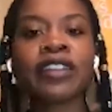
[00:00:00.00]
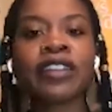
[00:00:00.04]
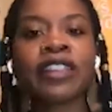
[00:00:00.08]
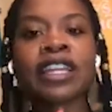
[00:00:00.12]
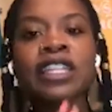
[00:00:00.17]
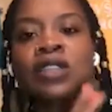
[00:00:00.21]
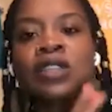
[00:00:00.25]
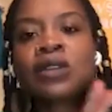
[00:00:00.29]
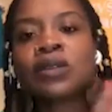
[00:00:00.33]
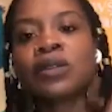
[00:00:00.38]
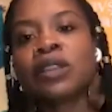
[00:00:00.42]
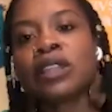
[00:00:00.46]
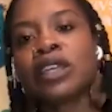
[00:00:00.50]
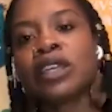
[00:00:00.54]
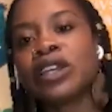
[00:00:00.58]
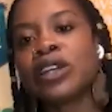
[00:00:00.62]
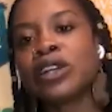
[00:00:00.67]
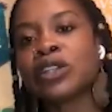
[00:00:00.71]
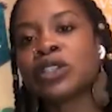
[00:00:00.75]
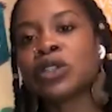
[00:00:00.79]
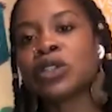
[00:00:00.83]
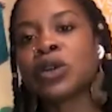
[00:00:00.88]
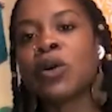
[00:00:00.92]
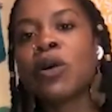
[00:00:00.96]
That's only
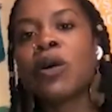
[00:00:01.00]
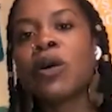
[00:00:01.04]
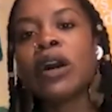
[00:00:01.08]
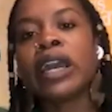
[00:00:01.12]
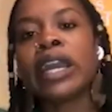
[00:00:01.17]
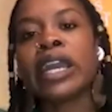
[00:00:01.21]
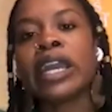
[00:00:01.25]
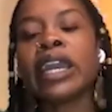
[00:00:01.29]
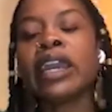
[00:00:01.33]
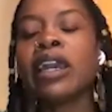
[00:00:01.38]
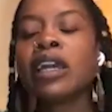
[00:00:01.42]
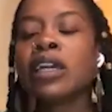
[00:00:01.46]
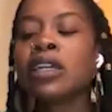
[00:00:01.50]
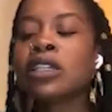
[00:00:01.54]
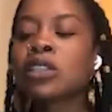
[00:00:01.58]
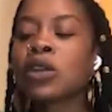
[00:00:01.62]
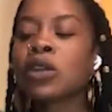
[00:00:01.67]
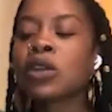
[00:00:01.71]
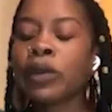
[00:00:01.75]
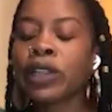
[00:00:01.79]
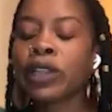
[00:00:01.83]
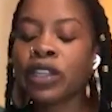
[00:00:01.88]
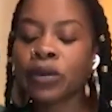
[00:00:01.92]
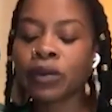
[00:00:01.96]
your toy. So
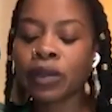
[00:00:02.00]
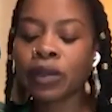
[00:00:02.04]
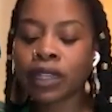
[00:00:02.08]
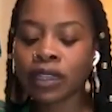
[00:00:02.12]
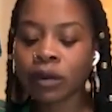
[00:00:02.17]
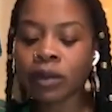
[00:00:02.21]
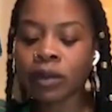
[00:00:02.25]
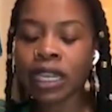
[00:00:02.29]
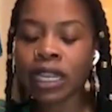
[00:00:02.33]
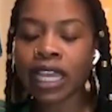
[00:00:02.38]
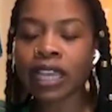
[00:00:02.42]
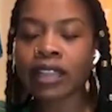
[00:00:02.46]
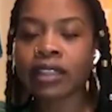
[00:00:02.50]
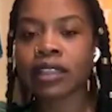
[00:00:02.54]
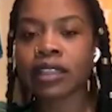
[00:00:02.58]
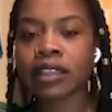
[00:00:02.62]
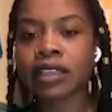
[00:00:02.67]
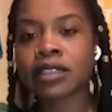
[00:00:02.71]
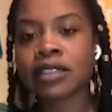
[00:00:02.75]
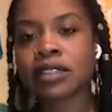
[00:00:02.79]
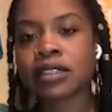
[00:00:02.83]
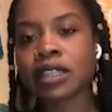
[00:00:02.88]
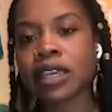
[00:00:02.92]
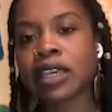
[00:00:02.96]
when you illuminate
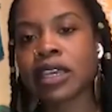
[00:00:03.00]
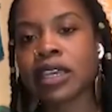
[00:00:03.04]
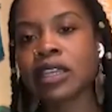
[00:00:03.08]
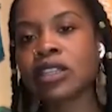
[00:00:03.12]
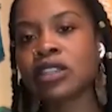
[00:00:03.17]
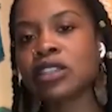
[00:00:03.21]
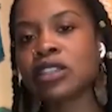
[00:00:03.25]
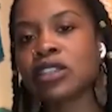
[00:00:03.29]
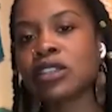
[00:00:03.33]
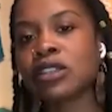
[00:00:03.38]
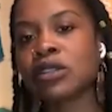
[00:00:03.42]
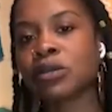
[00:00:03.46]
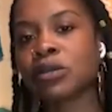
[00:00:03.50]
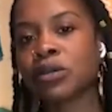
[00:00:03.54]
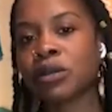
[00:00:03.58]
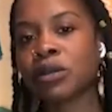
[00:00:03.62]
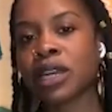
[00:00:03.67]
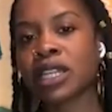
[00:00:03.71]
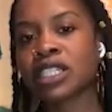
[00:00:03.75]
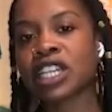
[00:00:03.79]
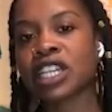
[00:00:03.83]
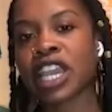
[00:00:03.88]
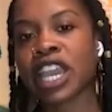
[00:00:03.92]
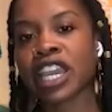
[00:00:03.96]
these things through
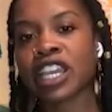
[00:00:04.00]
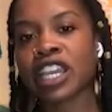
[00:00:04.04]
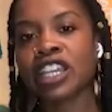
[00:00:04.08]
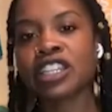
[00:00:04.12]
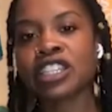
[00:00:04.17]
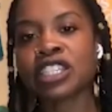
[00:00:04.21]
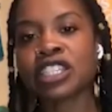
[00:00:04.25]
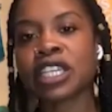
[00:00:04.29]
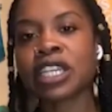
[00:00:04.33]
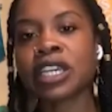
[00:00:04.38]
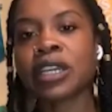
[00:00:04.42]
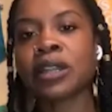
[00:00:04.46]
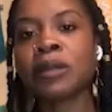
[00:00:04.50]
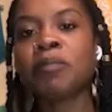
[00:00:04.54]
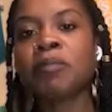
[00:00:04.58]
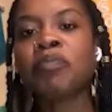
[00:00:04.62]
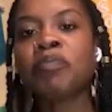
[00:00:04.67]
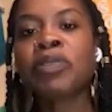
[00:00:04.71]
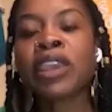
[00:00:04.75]
education,